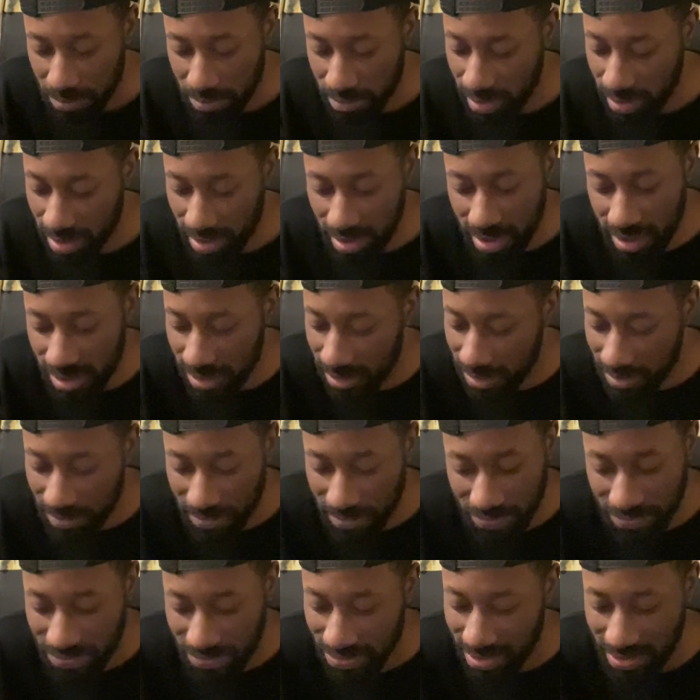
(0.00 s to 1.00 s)
But
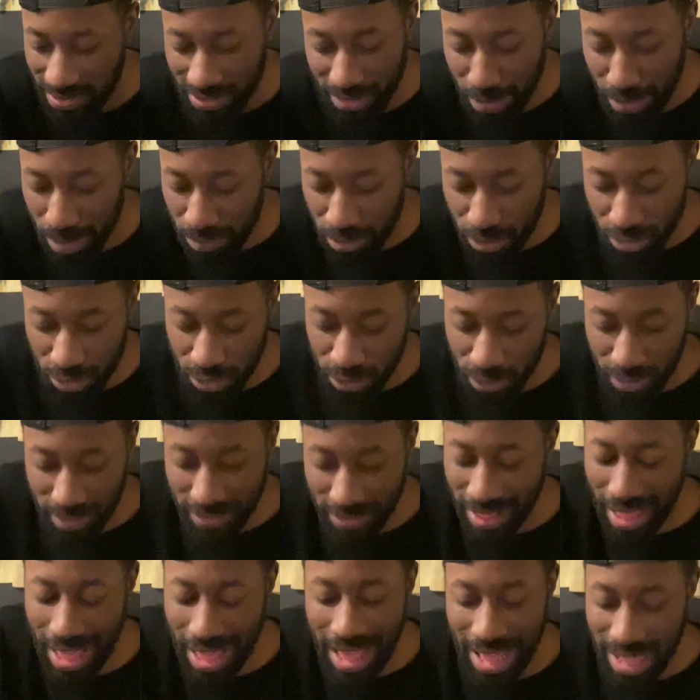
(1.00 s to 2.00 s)
the purple suit
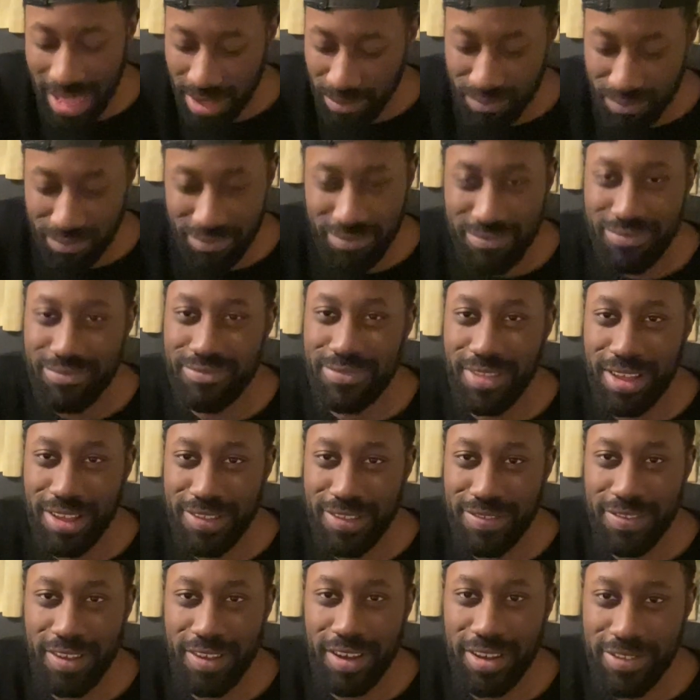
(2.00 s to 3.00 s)
and the hat.
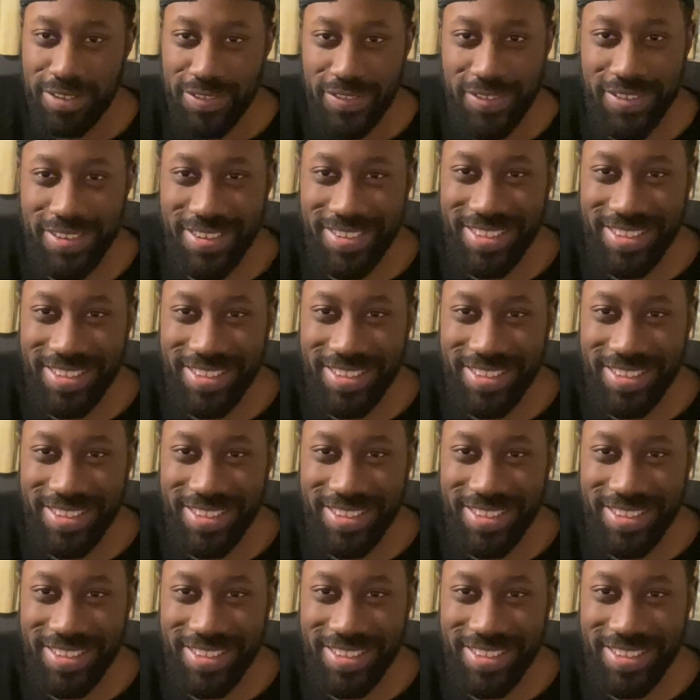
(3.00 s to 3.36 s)
Nice touch.